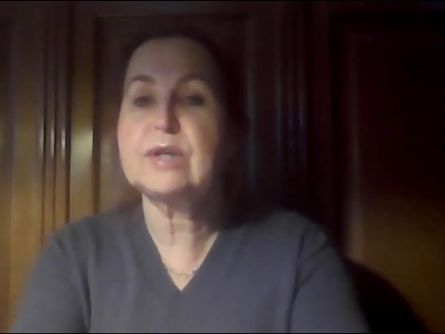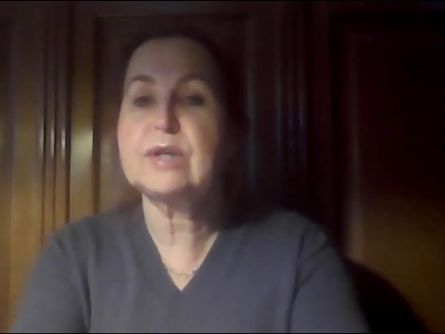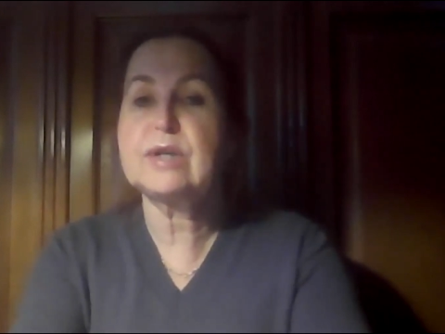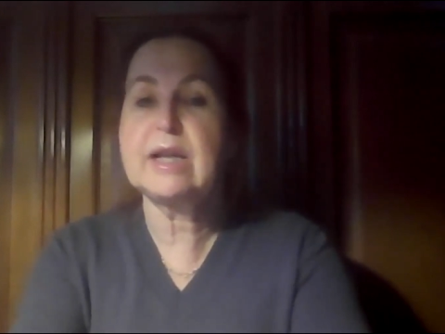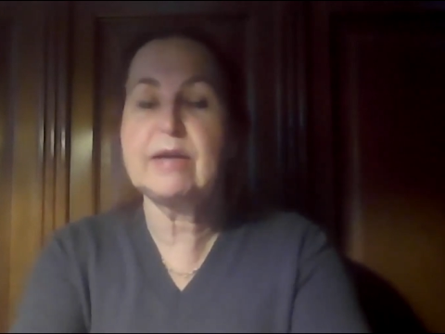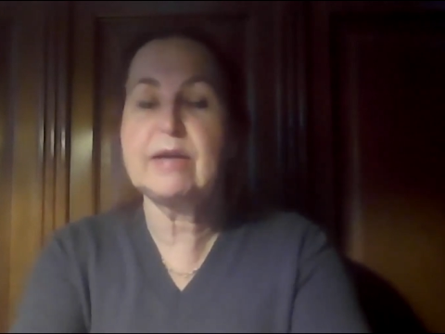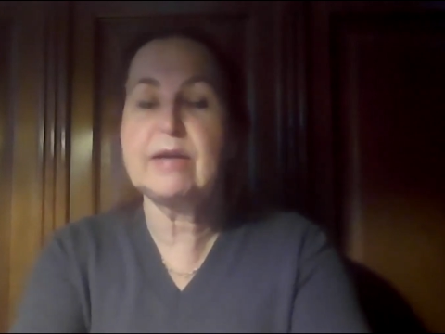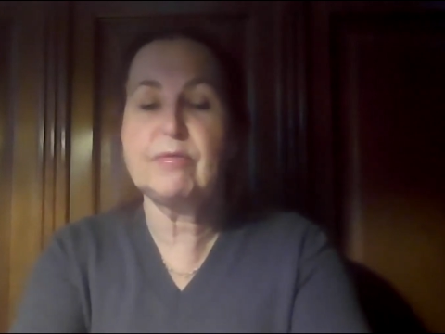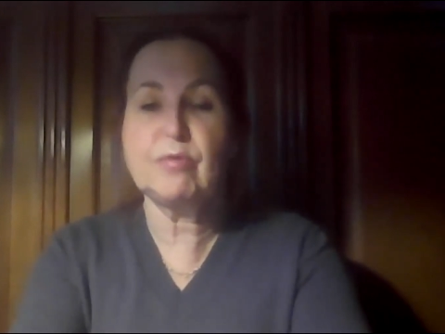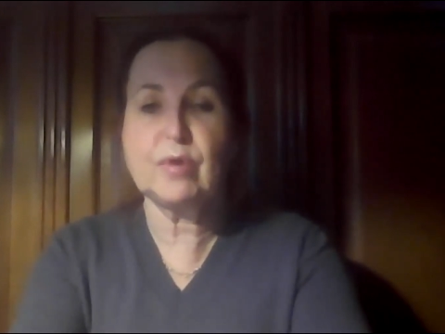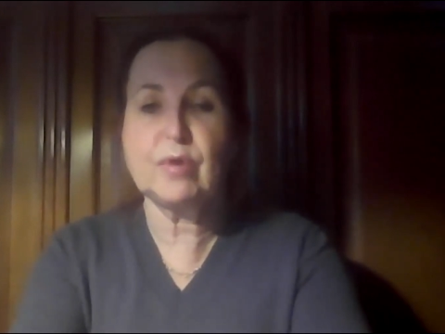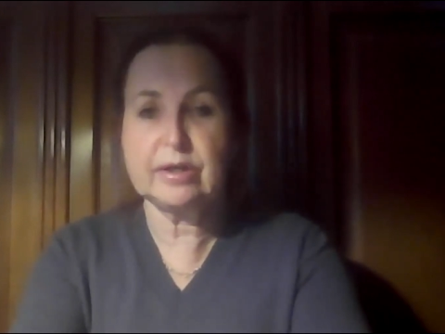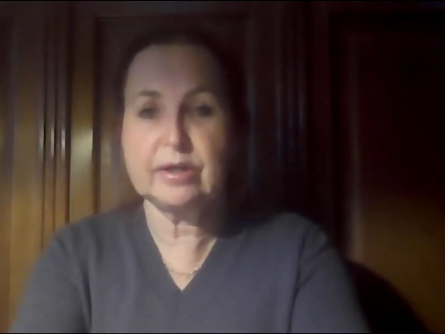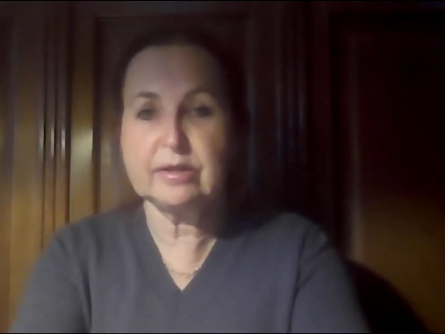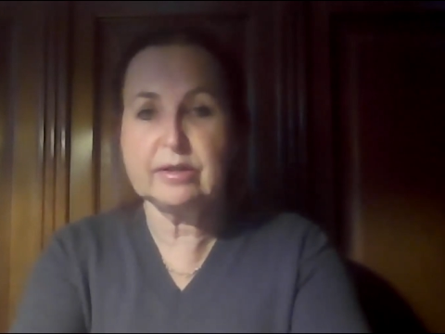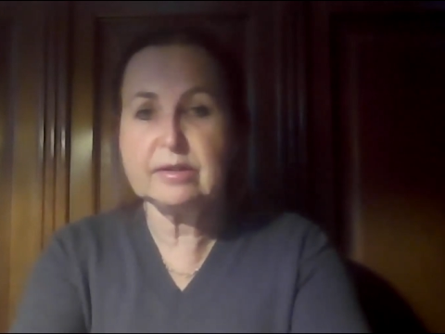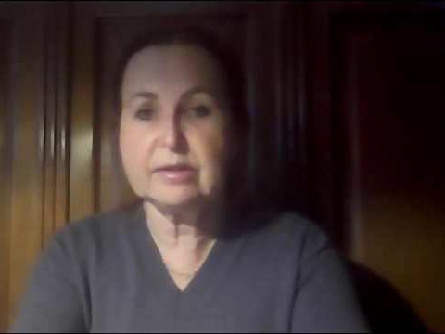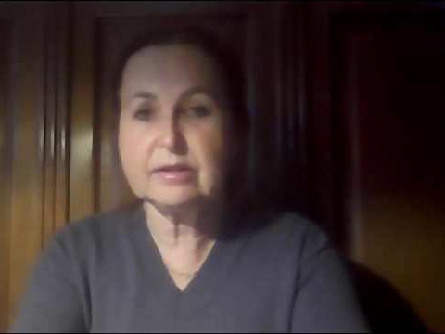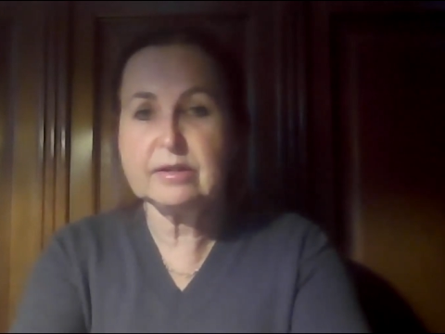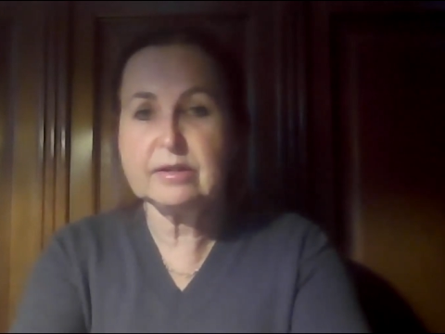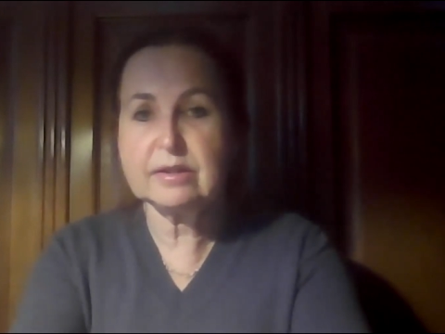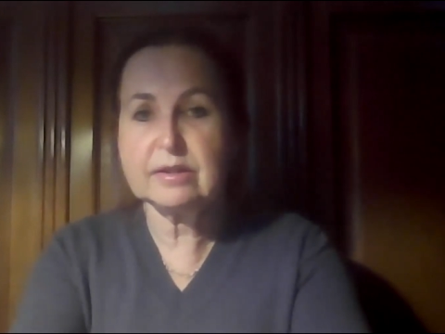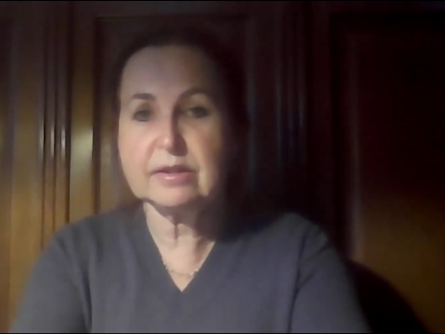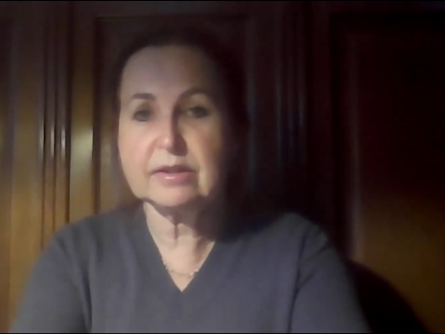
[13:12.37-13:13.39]

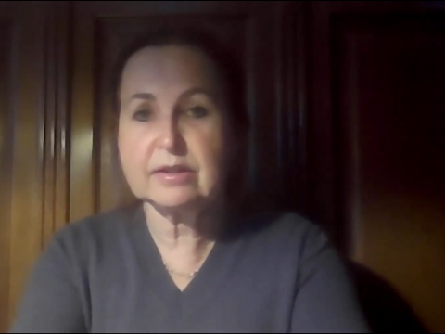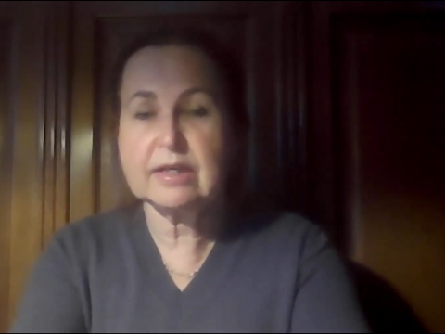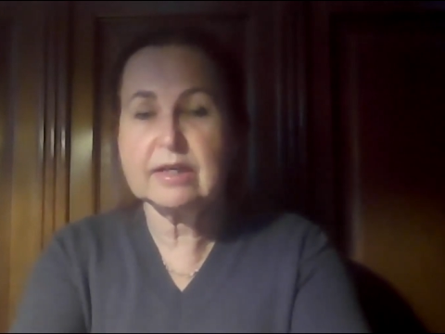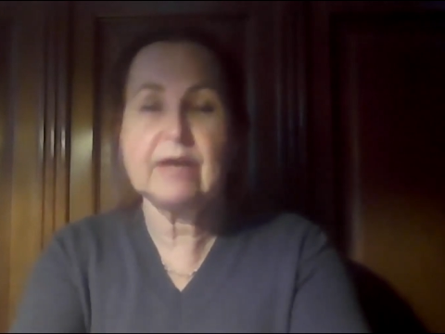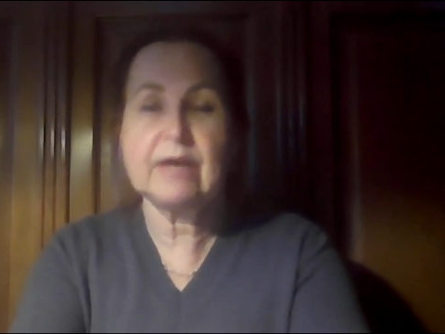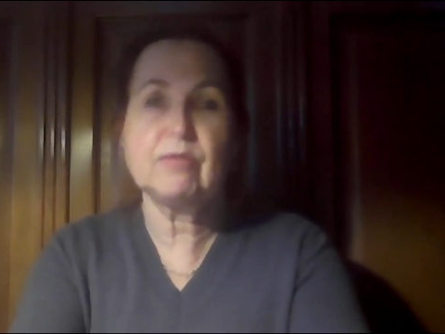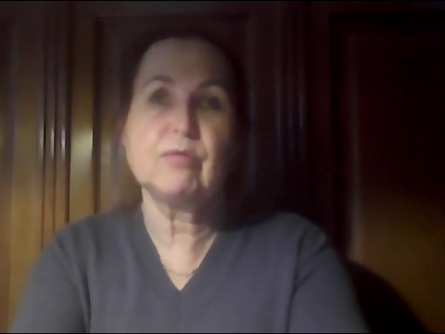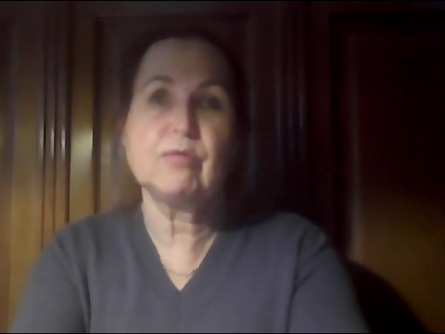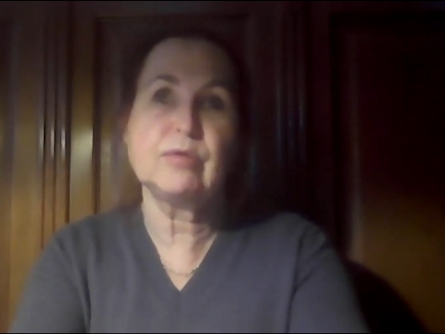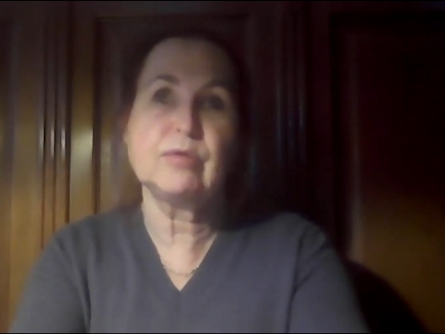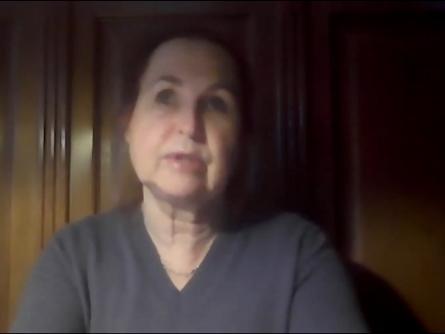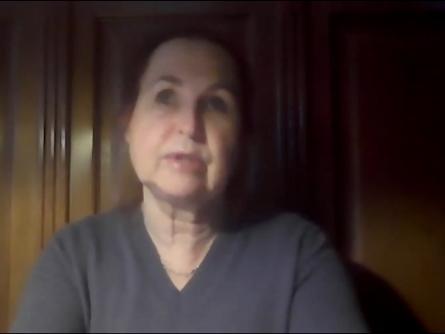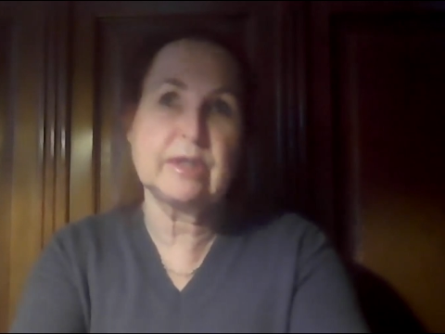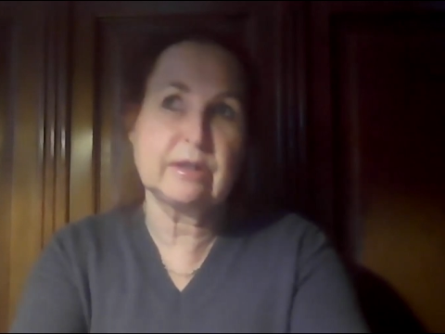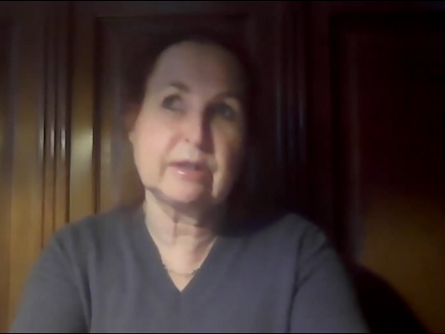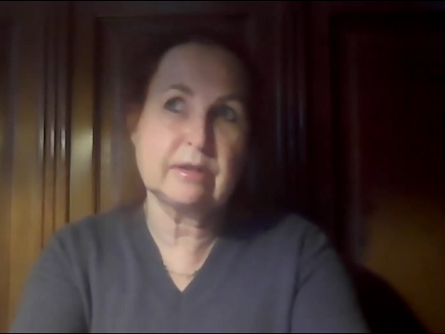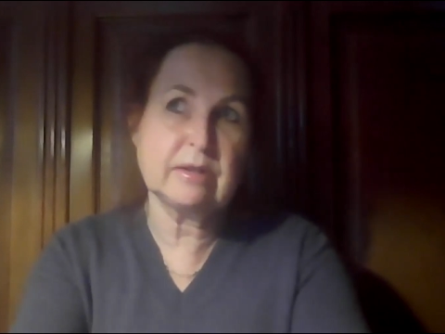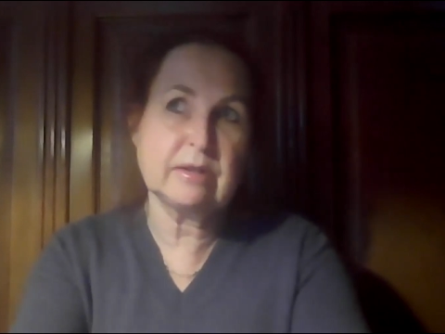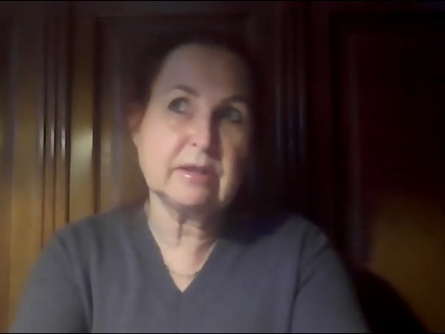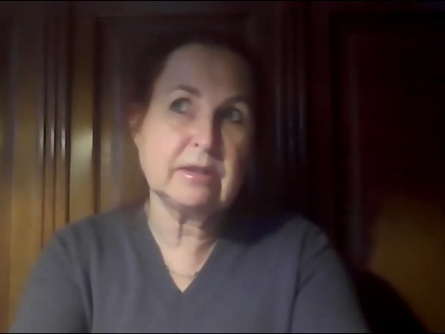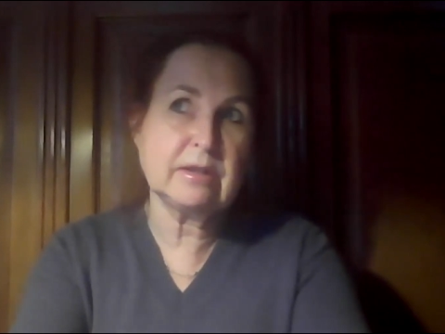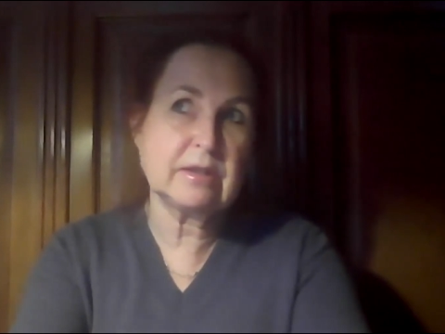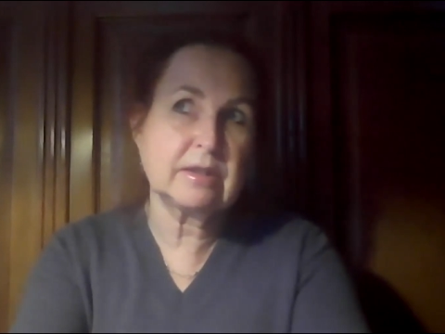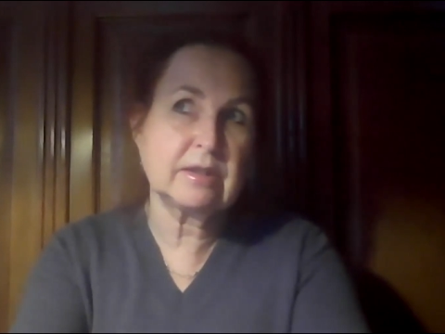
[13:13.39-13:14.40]
clairvoyance,
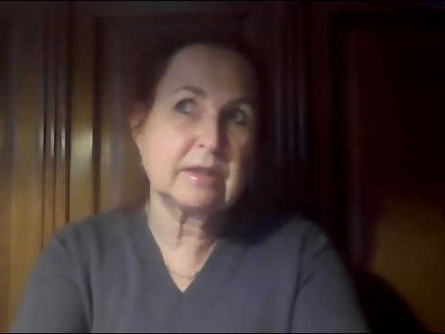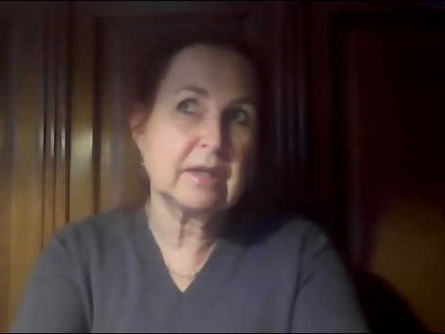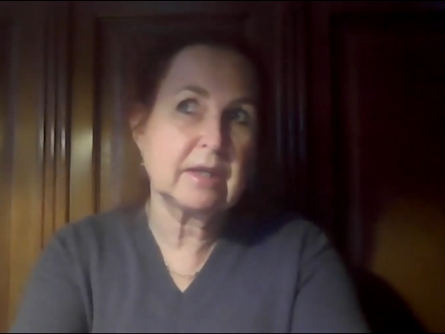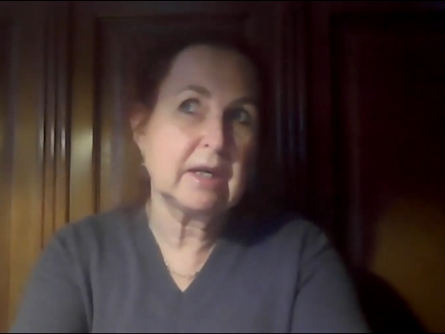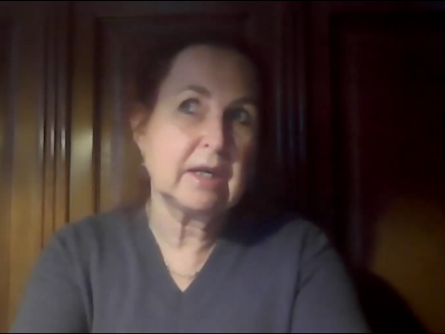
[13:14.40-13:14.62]
clairaudience,